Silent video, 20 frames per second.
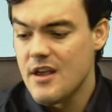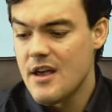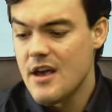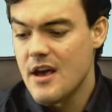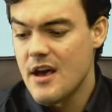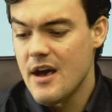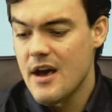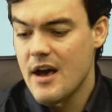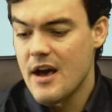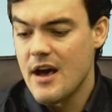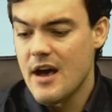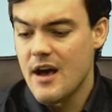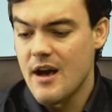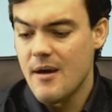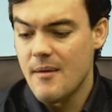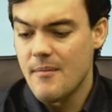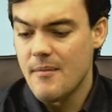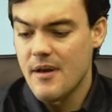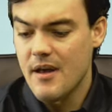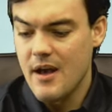
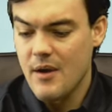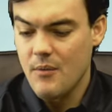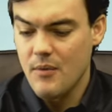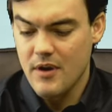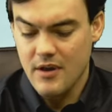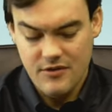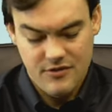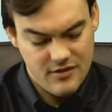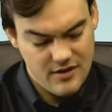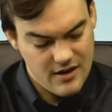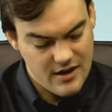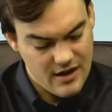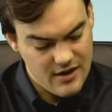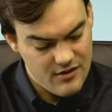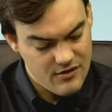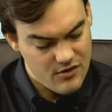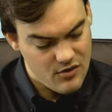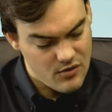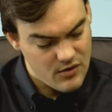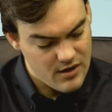Um, what else can I
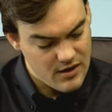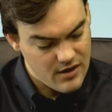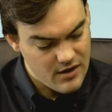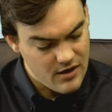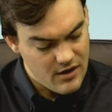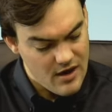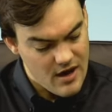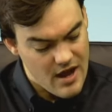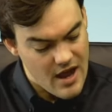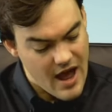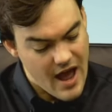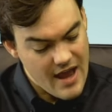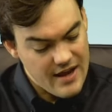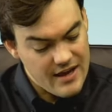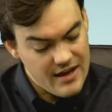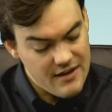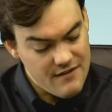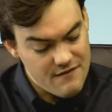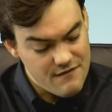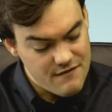do here? I can
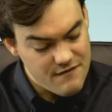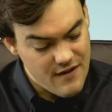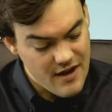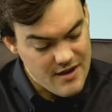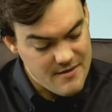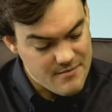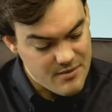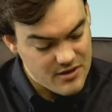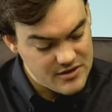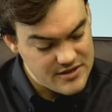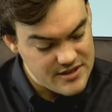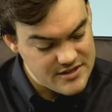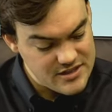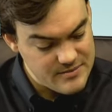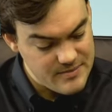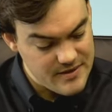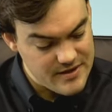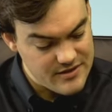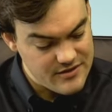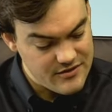invite
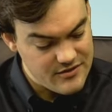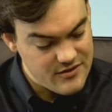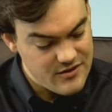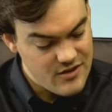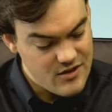participants.